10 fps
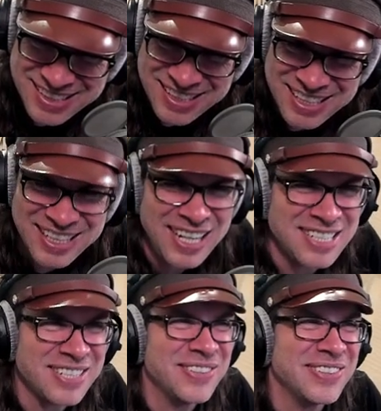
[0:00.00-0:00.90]
like an
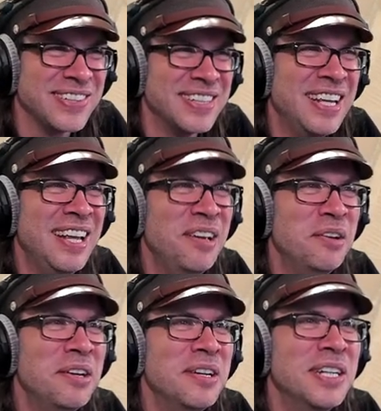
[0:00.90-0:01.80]
asshole.
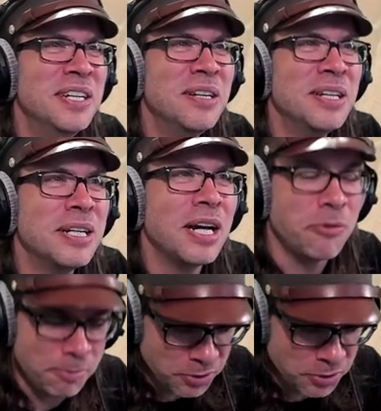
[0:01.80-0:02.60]
I would